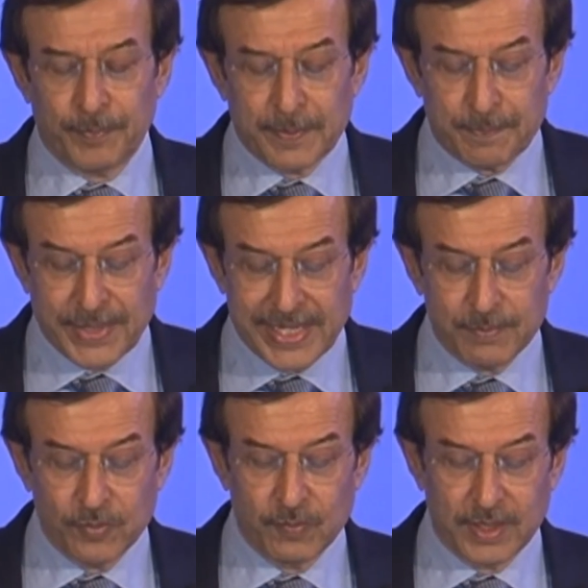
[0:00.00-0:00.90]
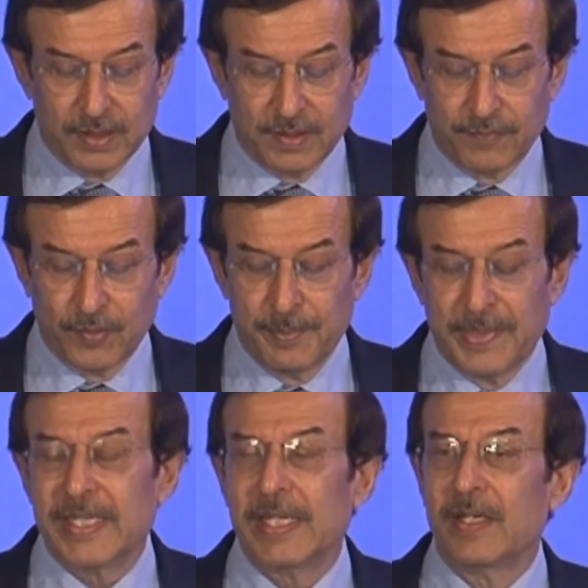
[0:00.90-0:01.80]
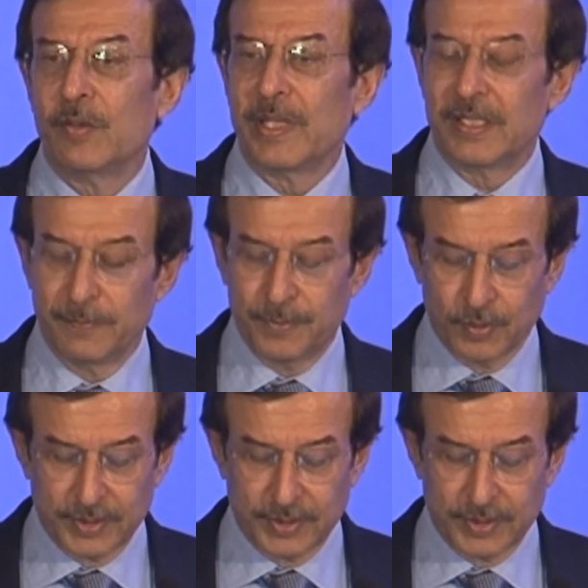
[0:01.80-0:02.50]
the prime mover for many innovative